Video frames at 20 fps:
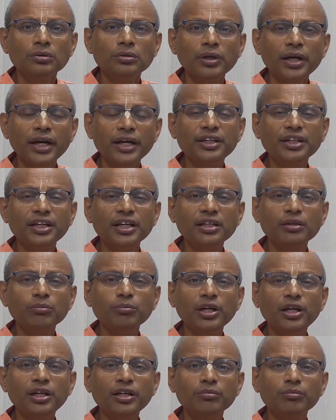88
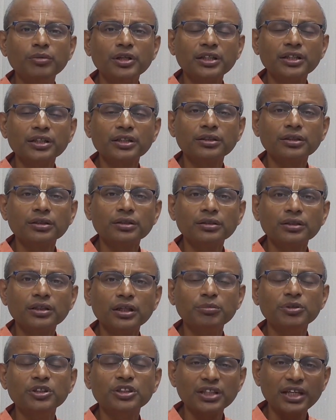million metric ton.
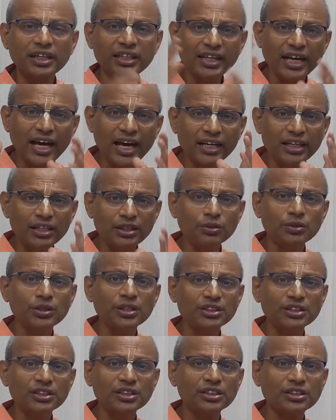That means entire
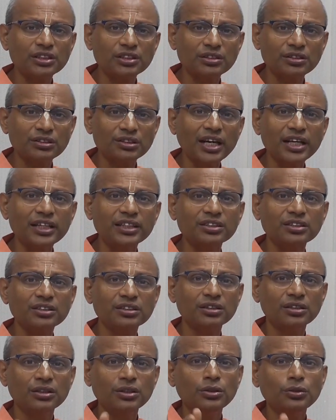Indonesia's
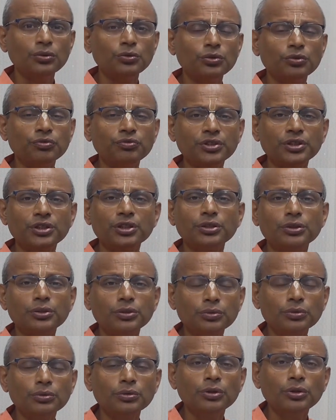rice would fit
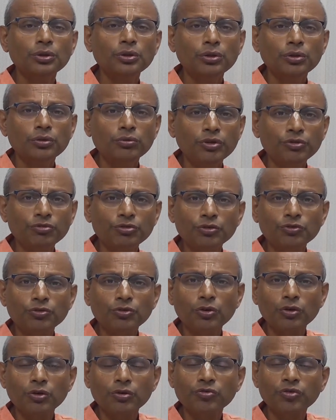into
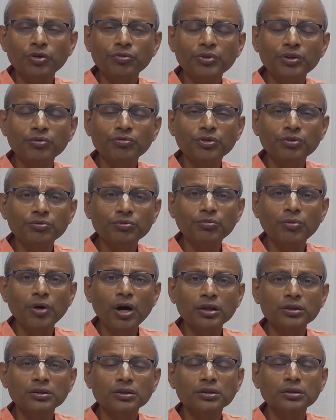54 or 55th
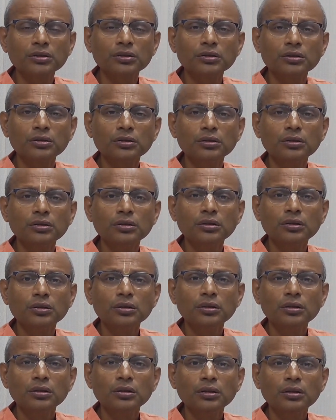box.
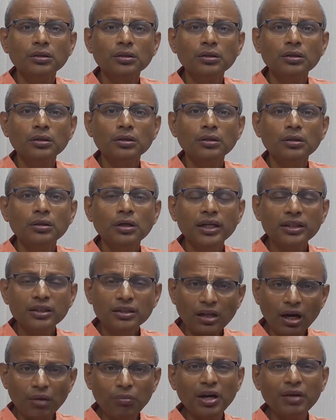
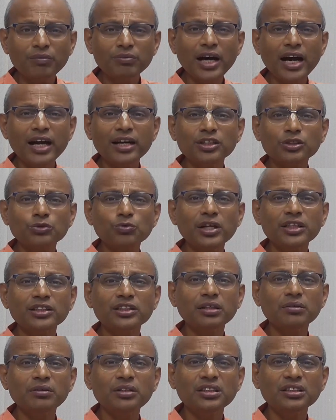And double of that is
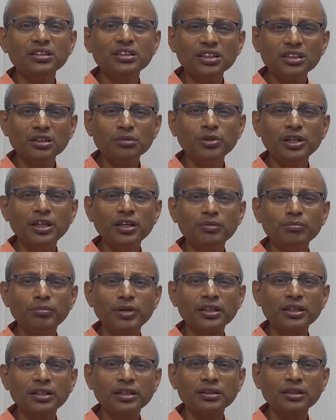176 million
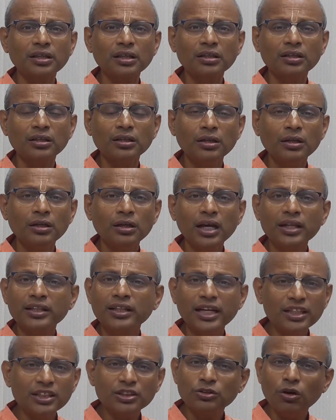metric ton, and
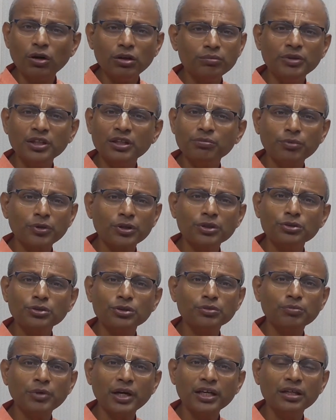that is not being
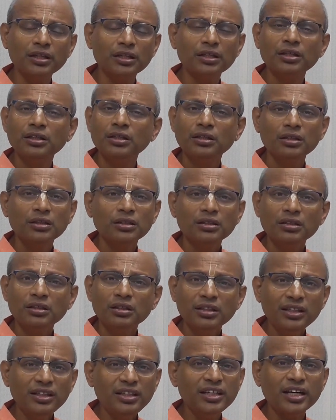produced by
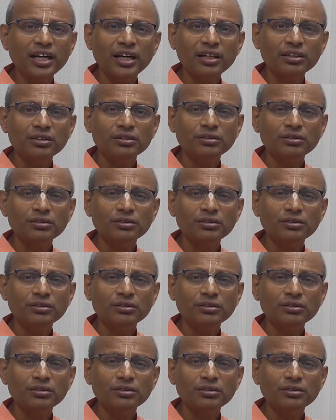India.